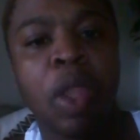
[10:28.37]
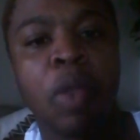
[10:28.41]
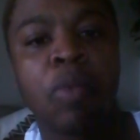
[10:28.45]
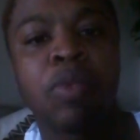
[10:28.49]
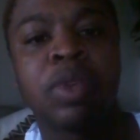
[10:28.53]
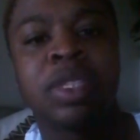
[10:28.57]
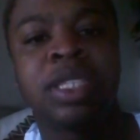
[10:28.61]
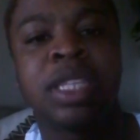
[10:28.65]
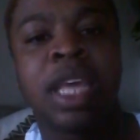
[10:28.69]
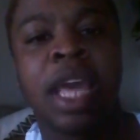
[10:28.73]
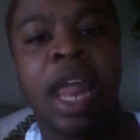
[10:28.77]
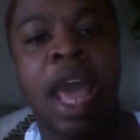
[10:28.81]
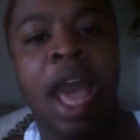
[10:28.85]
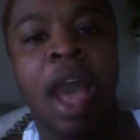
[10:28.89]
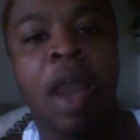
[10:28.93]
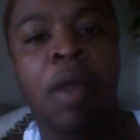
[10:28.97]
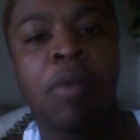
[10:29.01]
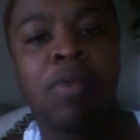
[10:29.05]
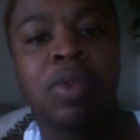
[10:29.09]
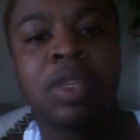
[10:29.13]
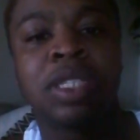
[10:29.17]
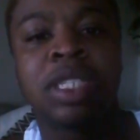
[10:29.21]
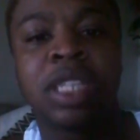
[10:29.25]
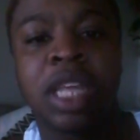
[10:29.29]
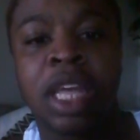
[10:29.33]
Was that I
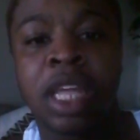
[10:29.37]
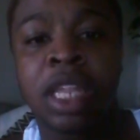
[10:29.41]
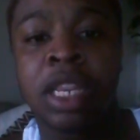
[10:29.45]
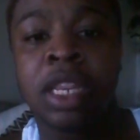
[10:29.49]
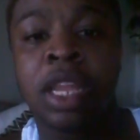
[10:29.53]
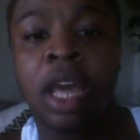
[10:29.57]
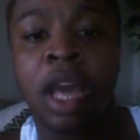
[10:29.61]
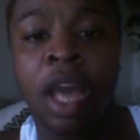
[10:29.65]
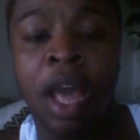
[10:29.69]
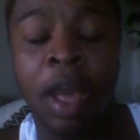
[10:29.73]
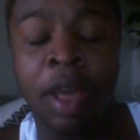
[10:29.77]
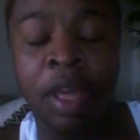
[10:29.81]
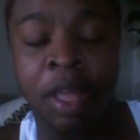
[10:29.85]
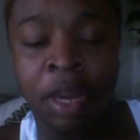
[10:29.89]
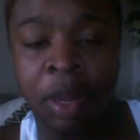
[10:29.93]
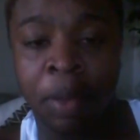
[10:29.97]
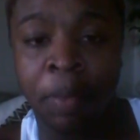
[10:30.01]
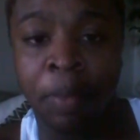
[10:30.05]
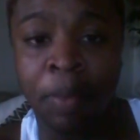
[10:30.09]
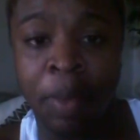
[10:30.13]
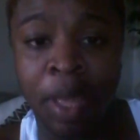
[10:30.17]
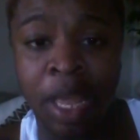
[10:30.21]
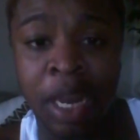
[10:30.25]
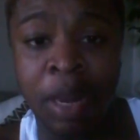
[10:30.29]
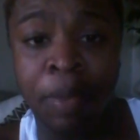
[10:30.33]
was in
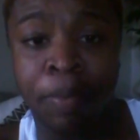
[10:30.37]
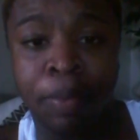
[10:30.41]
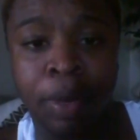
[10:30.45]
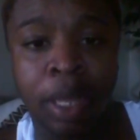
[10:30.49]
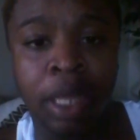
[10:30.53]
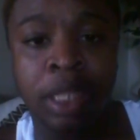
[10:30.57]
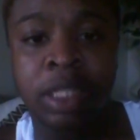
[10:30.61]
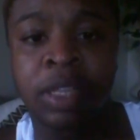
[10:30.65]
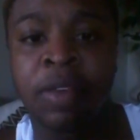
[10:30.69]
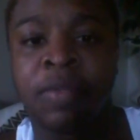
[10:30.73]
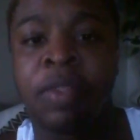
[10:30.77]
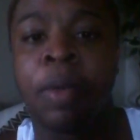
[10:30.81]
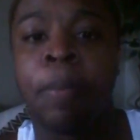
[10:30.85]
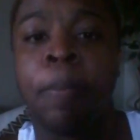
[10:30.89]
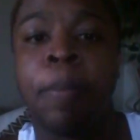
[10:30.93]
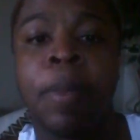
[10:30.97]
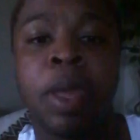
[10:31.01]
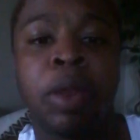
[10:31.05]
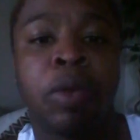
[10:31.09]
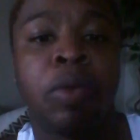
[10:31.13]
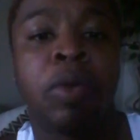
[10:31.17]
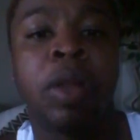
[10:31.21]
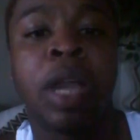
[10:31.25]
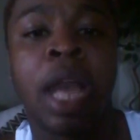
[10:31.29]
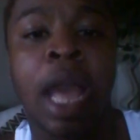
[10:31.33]
a place of the
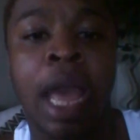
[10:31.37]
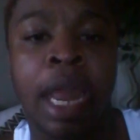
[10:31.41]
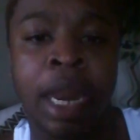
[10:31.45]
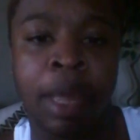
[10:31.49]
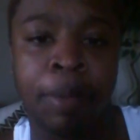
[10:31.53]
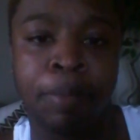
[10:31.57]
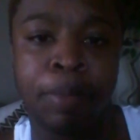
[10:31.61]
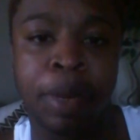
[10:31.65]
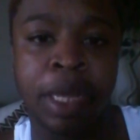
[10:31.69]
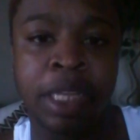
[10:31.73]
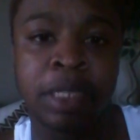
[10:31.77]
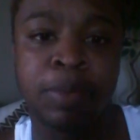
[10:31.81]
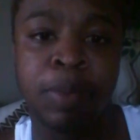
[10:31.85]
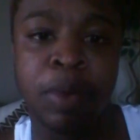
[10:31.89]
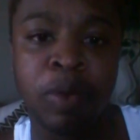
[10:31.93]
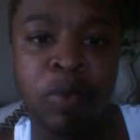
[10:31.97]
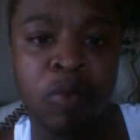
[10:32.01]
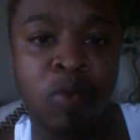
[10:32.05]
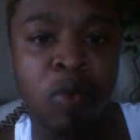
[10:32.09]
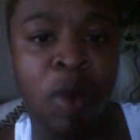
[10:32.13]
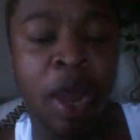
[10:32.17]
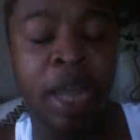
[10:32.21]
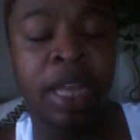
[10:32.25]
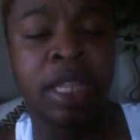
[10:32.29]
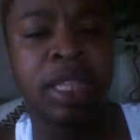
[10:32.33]
middle. God had placed me
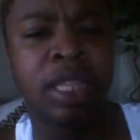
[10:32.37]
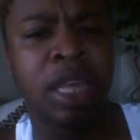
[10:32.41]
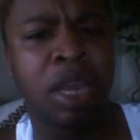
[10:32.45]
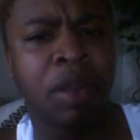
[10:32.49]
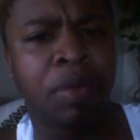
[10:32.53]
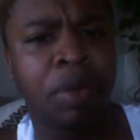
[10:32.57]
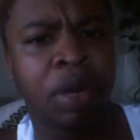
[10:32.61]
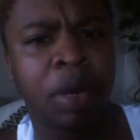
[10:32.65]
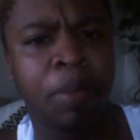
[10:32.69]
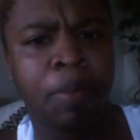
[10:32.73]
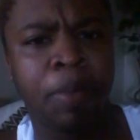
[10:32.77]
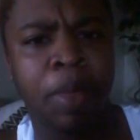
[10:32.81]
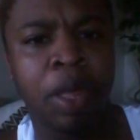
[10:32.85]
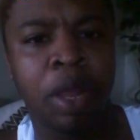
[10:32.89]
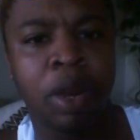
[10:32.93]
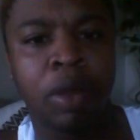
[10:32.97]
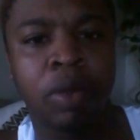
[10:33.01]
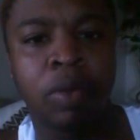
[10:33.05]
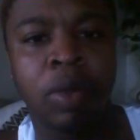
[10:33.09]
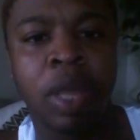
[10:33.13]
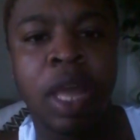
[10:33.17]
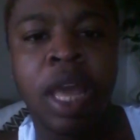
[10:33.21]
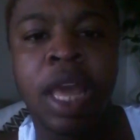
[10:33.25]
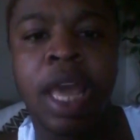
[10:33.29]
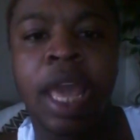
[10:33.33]
right there in the
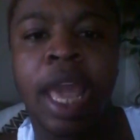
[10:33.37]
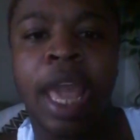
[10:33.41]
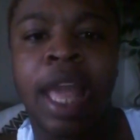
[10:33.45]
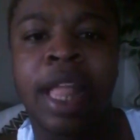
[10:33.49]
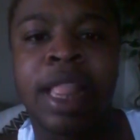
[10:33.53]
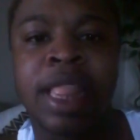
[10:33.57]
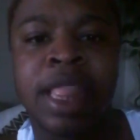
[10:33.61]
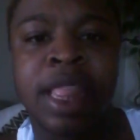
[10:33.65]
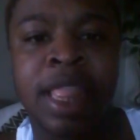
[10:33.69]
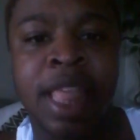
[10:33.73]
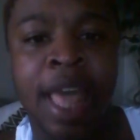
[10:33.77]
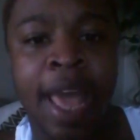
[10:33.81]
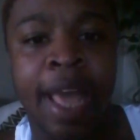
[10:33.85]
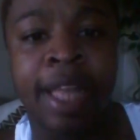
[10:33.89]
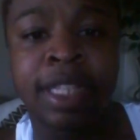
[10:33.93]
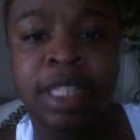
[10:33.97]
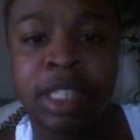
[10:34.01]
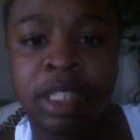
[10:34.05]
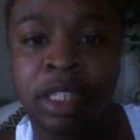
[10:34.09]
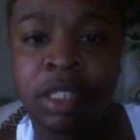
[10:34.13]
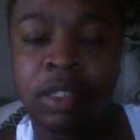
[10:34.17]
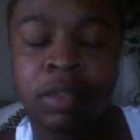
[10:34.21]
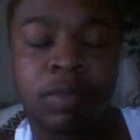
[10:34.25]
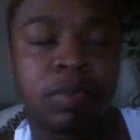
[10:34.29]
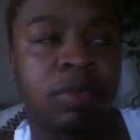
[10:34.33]
middle, and
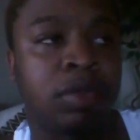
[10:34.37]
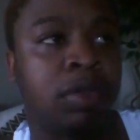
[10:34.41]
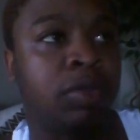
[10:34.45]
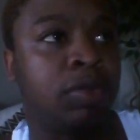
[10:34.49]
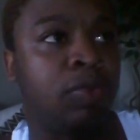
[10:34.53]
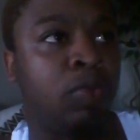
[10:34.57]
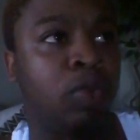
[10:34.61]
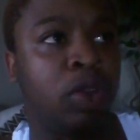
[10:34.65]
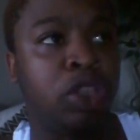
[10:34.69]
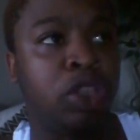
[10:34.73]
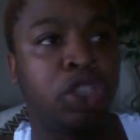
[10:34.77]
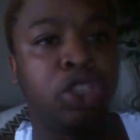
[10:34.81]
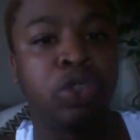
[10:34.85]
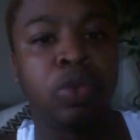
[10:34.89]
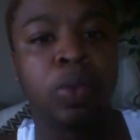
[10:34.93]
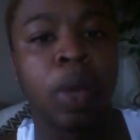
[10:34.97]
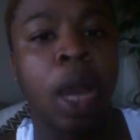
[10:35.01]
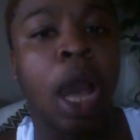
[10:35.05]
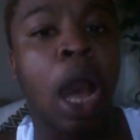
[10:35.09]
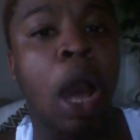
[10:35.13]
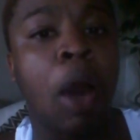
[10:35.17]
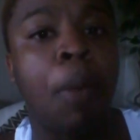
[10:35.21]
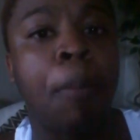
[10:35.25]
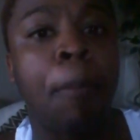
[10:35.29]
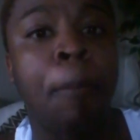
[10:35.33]
that's what you
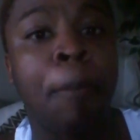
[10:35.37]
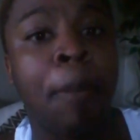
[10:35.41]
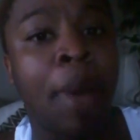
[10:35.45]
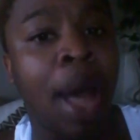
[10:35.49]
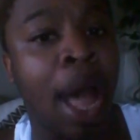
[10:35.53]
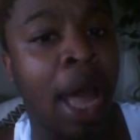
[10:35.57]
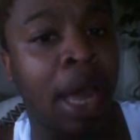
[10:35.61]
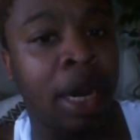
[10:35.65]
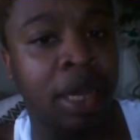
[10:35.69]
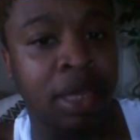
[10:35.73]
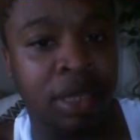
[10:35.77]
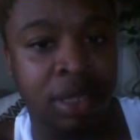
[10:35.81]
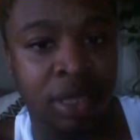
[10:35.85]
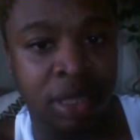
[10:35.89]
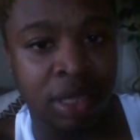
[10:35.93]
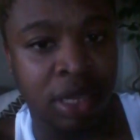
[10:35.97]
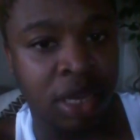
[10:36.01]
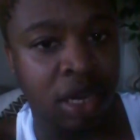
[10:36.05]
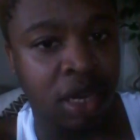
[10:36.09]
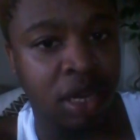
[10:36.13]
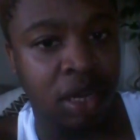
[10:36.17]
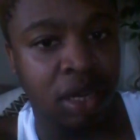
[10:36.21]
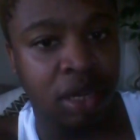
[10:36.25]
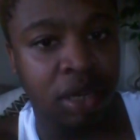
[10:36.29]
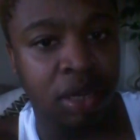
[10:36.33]
call
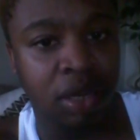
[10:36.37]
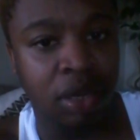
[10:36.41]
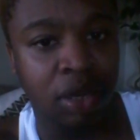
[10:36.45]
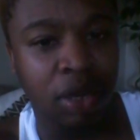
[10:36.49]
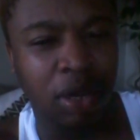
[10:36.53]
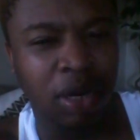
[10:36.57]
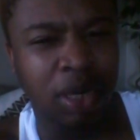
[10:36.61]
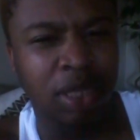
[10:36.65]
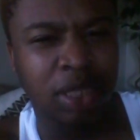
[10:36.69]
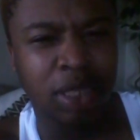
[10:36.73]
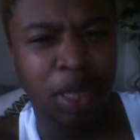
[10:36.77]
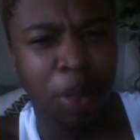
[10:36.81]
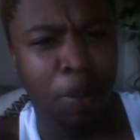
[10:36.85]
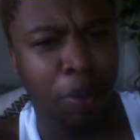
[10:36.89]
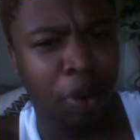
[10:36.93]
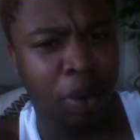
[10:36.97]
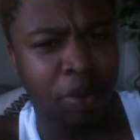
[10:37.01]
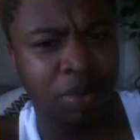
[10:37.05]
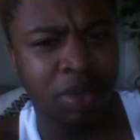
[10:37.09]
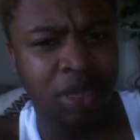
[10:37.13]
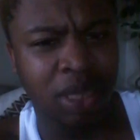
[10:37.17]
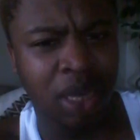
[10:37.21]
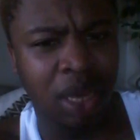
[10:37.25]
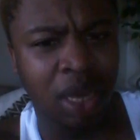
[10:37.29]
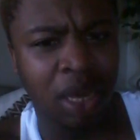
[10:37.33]
modesty. You understand what I'm
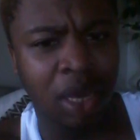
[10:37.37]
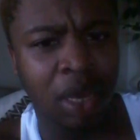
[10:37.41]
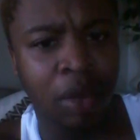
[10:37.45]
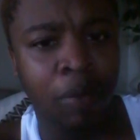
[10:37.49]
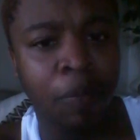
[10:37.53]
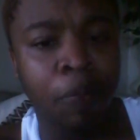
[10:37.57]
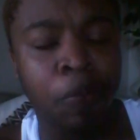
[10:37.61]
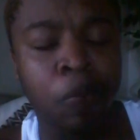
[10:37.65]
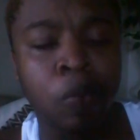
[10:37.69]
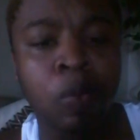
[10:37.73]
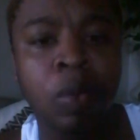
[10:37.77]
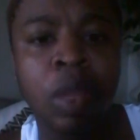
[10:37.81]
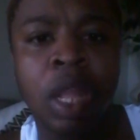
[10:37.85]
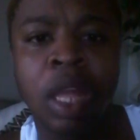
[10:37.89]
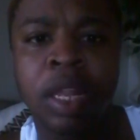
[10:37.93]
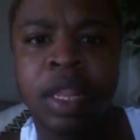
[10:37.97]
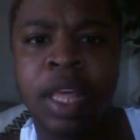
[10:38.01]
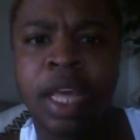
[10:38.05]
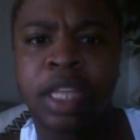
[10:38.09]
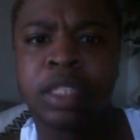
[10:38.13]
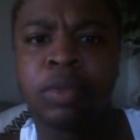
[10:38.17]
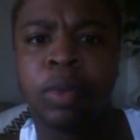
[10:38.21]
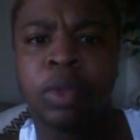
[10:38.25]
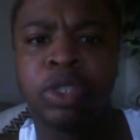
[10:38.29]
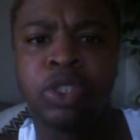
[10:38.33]
saying?
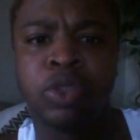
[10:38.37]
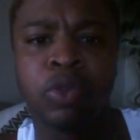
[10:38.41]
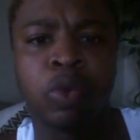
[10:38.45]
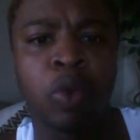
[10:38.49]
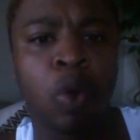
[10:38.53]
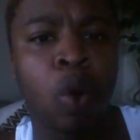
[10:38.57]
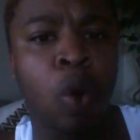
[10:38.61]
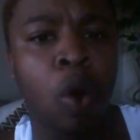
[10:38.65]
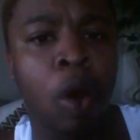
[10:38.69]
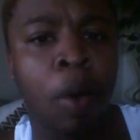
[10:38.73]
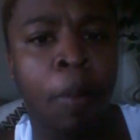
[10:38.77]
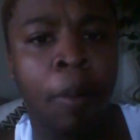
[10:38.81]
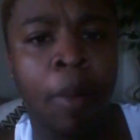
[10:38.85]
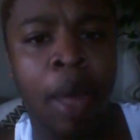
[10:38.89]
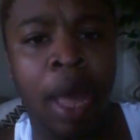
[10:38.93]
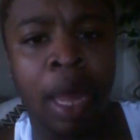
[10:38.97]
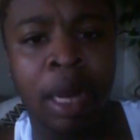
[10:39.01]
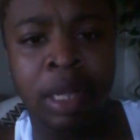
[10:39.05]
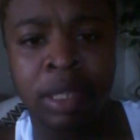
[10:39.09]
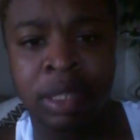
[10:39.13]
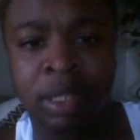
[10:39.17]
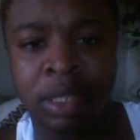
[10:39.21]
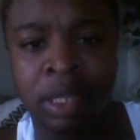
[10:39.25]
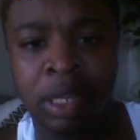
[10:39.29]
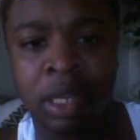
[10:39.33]
That's what you call
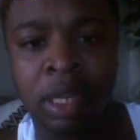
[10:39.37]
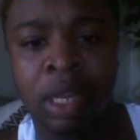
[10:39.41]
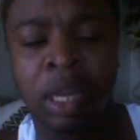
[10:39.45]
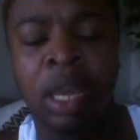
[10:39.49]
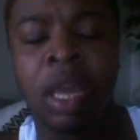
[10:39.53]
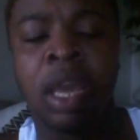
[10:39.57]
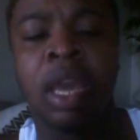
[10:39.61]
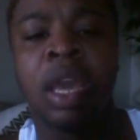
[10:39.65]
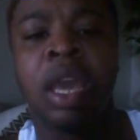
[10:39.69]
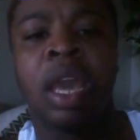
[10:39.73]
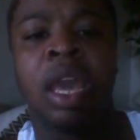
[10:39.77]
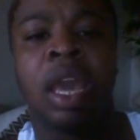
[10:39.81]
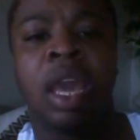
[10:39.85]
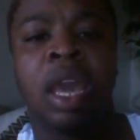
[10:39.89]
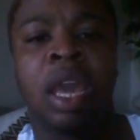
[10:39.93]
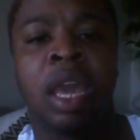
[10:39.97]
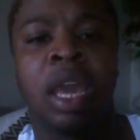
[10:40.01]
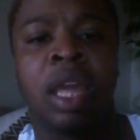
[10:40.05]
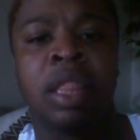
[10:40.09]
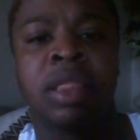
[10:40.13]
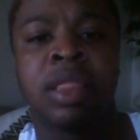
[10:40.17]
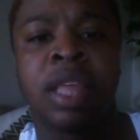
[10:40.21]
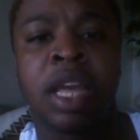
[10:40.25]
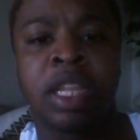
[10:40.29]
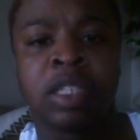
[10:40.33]
modesty.
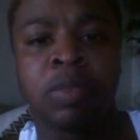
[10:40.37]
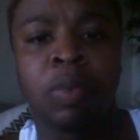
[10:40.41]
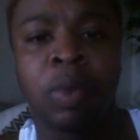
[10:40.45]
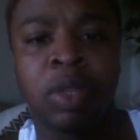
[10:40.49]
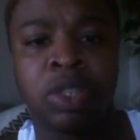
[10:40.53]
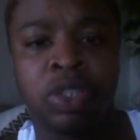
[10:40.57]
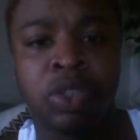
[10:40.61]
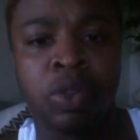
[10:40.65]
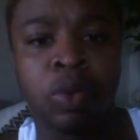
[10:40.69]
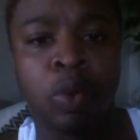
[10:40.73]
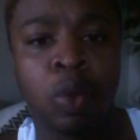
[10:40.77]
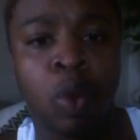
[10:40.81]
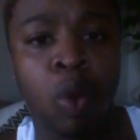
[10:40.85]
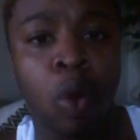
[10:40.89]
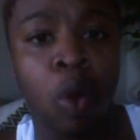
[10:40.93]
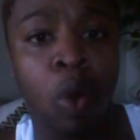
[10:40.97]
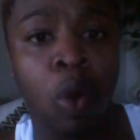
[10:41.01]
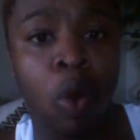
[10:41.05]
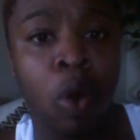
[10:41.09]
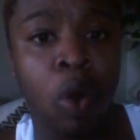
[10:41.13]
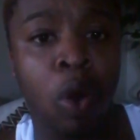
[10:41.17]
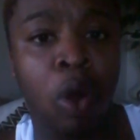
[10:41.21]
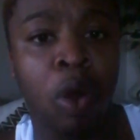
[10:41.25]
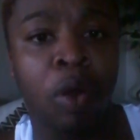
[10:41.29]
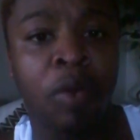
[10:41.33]
And that's what you
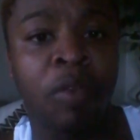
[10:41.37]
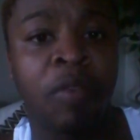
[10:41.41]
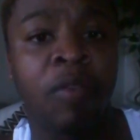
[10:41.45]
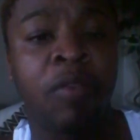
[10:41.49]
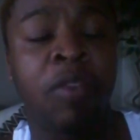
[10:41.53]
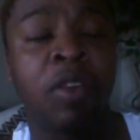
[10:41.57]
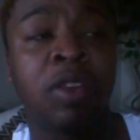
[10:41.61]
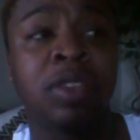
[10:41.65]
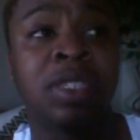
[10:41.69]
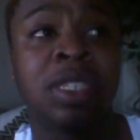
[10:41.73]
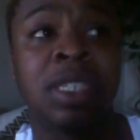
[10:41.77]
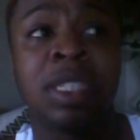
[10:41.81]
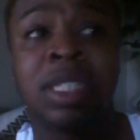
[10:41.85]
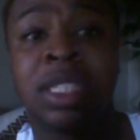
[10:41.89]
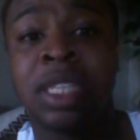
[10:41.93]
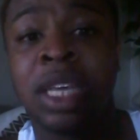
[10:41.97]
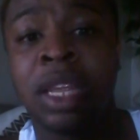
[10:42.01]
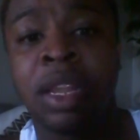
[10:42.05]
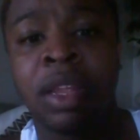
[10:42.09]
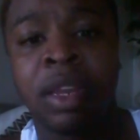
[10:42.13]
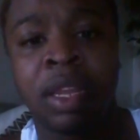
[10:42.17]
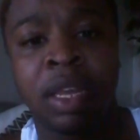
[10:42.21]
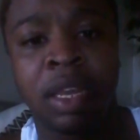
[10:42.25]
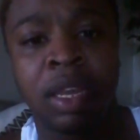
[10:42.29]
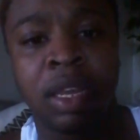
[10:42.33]
call
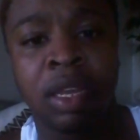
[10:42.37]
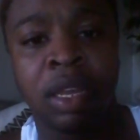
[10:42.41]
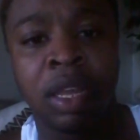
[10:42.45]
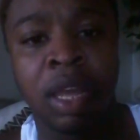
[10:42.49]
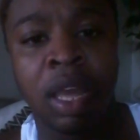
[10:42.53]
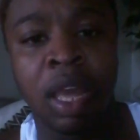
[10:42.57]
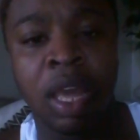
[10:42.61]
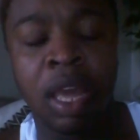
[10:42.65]
versatility.